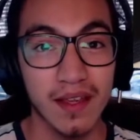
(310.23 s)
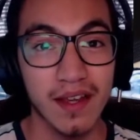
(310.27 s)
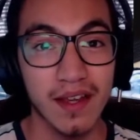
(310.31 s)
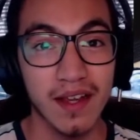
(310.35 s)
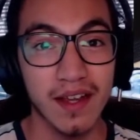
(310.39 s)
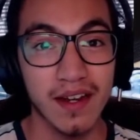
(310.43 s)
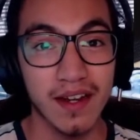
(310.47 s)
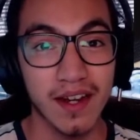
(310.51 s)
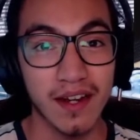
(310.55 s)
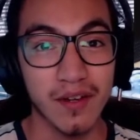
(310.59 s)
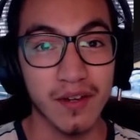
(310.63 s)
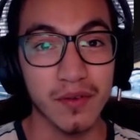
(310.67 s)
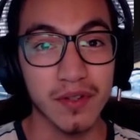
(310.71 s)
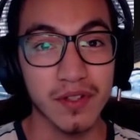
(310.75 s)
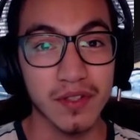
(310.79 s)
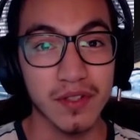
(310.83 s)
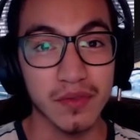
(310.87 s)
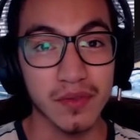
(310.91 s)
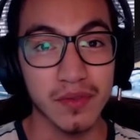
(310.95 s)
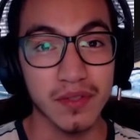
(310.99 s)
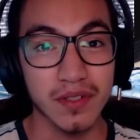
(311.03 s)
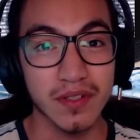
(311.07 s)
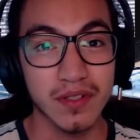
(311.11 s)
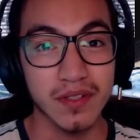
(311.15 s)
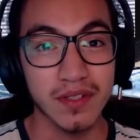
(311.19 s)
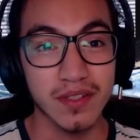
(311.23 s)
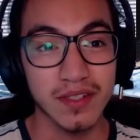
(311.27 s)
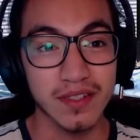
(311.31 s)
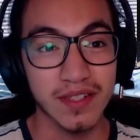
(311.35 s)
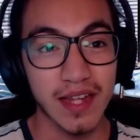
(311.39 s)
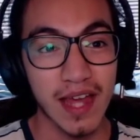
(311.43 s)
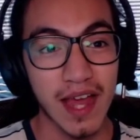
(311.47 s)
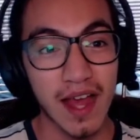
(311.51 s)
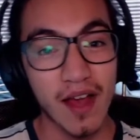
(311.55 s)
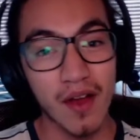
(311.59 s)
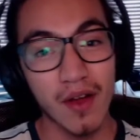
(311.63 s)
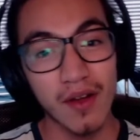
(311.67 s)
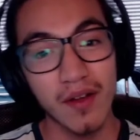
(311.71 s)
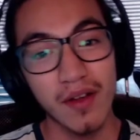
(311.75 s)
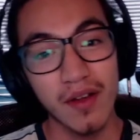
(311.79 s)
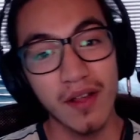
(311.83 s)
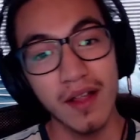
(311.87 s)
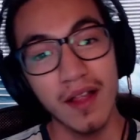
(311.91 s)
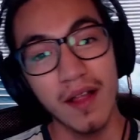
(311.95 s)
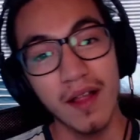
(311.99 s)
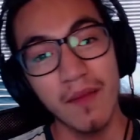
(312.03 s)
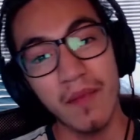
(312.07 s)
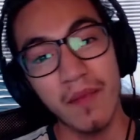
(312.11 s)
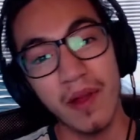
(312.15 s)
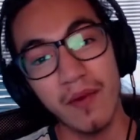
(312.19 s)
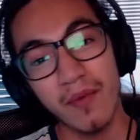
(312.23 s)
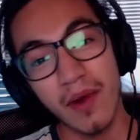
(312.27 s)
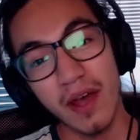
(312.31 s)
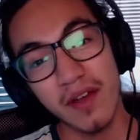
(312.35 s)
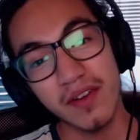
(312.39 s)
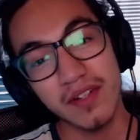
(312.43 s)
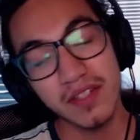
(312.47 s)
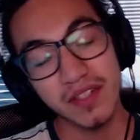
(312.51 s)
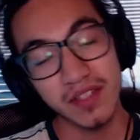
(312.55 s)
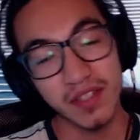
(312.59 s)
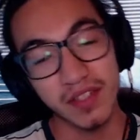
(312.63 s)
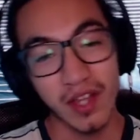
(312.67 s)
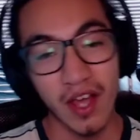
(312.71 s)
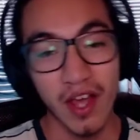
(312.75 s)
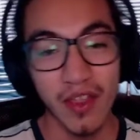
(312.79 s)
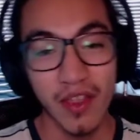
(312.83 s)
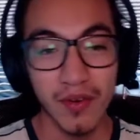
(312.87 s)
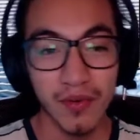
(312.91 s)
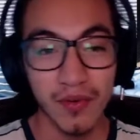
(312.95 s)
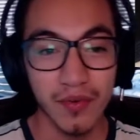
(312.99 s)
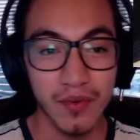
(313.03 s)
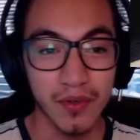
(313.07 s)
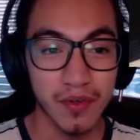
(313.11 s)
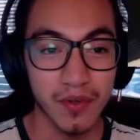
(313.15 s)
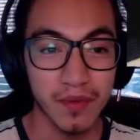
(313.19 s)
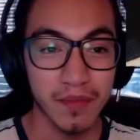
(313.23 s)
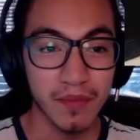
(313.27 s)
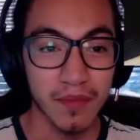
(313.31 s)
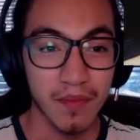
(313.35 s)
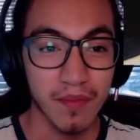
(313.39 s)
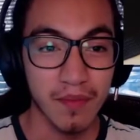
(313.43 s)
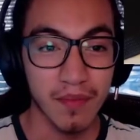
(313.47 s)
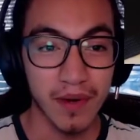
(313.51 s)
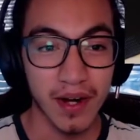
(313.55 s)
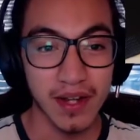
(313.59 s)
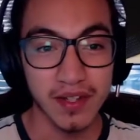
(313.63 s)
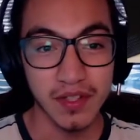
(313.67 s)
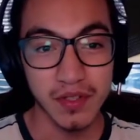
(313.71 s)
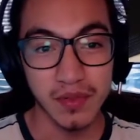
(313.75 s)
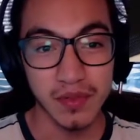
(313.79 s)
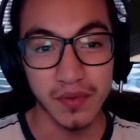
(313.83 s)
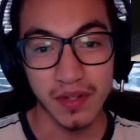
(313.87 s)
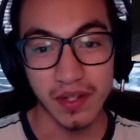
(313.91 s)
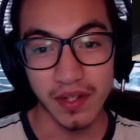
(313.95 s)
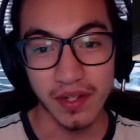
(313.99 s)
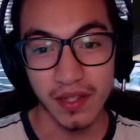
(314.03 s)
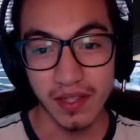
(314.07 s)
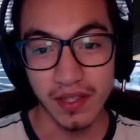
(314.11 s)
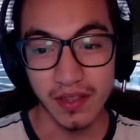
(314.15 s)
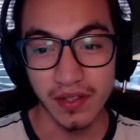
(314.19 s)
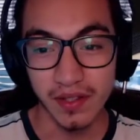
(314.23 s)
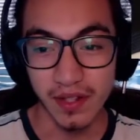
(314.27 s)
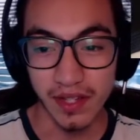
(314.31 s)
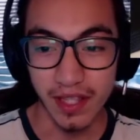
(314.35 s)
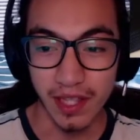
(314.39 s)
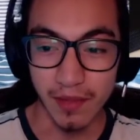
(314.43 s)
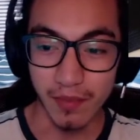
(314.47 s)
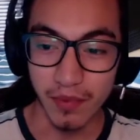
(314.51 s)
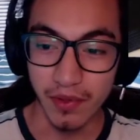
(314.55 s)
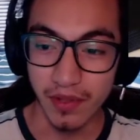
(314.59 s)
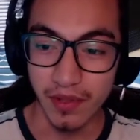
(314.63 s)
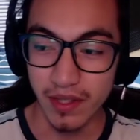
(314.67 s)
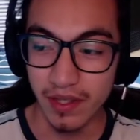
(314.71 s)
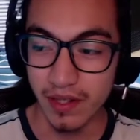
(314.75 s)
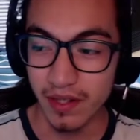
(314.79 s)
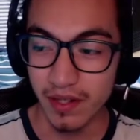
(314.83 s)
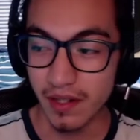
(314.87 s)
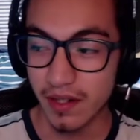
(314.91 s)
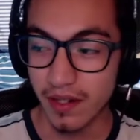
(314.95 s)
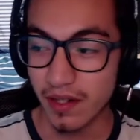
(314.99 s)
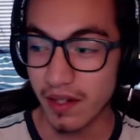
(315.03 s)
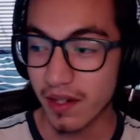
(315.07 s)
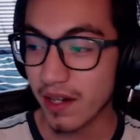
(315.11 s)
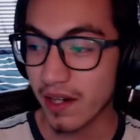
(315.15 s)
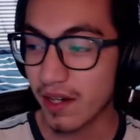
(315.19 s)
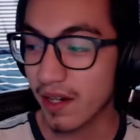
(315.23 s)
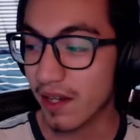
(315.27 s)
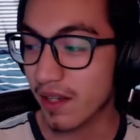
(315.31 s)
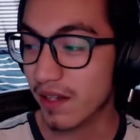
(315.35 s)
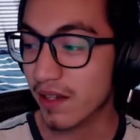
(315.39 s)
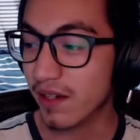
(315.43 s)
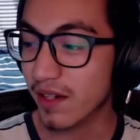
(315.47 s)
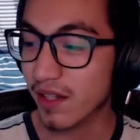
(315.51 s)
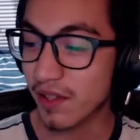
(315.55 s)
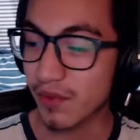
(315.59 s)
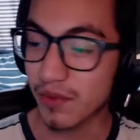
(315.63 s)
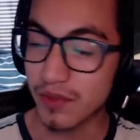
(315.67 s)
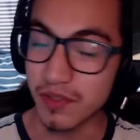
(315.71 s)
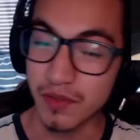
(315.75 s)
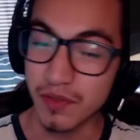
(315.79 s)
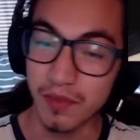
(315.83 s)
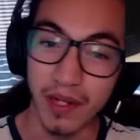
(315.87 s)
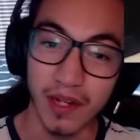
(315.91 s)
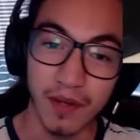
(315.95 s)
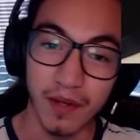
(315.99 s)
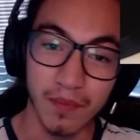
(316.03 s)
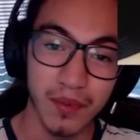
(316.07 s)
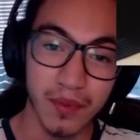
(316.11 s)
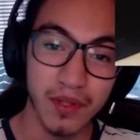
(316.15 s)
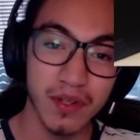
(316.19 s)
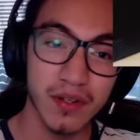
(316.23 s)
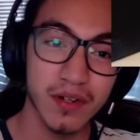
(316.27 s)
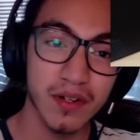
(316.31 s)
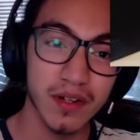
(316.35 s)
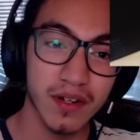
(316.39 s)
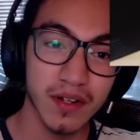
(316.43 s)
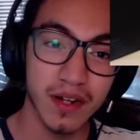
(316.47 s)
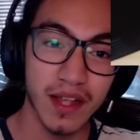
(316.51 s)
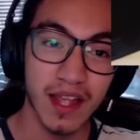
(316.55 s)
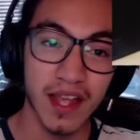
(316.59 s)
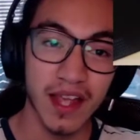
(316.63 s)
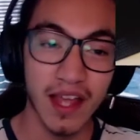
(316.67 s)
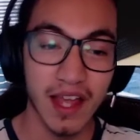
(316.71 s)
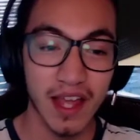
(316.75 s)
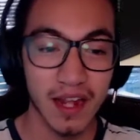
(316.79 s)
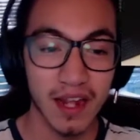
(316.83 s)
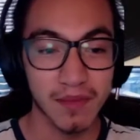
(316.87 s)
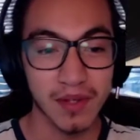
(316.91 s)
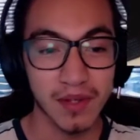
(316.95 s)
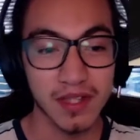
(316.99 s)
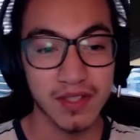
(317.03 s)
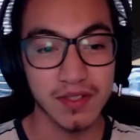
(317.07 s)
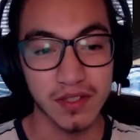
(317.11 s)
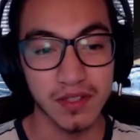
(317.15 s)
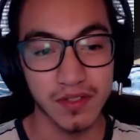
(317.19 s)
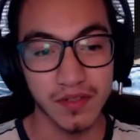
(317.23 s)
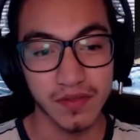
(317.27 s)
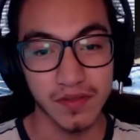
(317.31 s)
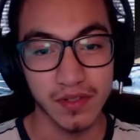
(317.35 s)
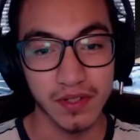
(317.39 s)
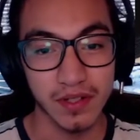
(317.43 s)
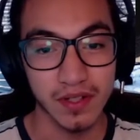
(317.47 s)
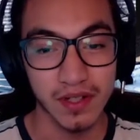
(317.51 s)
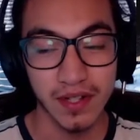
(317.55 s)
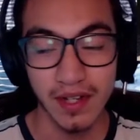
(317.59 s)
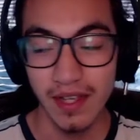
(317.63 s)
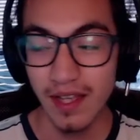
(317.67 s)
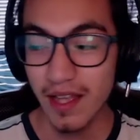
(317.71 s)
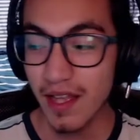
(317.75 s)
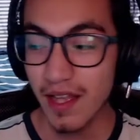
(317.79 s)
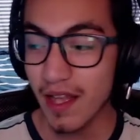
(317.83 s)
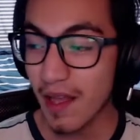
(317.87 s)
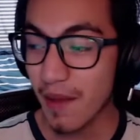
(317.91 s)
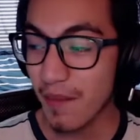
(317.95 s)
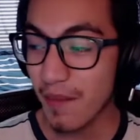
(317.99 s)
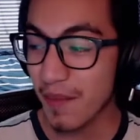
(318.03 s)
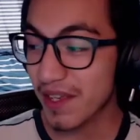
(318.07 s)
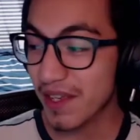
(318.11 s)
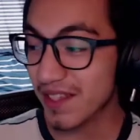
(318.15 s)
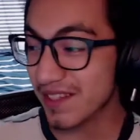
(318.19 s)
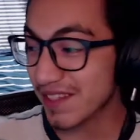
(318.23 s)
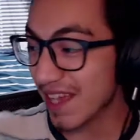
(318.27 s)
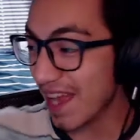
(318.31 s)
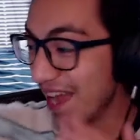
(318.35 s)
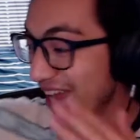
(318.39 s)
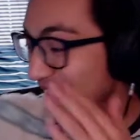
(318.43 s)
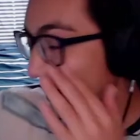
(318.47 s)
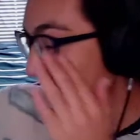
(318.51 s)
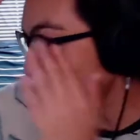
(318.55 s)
a network switch, because now my router's in the other room, but I just run an Ethernet cable here and I connect them to my computer and my server, because I had a